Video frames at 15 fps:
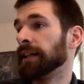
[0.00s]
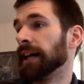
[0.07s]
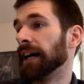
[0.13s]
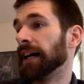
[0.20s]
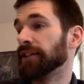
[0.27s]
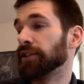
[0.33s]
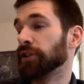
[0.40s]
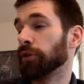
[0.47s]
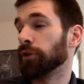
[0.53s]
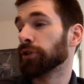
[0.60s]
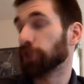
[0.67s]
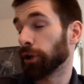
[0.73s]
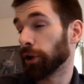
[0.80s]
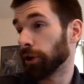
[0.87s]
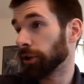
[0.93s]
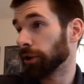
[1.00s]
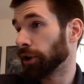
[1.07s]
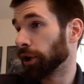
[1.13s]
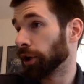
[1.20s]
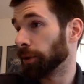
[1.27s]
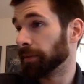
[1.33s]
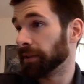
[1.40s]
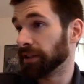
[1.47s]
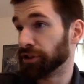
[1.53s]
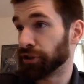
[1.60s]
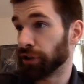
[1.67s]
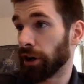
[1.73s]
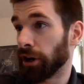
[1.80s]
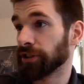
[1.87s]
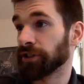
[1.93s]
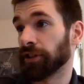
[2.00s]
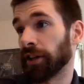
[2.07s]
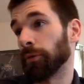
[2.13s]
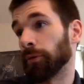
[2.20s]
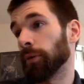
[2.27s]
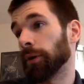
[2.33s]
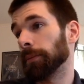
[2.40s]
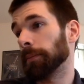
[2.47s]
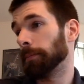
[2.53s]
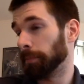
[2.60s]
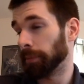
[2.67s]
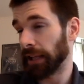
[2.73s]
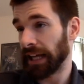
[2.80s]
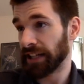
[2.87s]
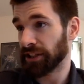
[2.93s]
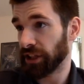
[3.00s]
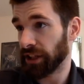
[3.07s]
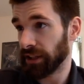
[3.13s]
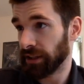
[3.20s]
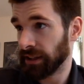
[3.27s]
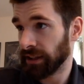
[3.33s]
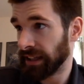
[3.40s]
So there's going to be shards on one blockchain,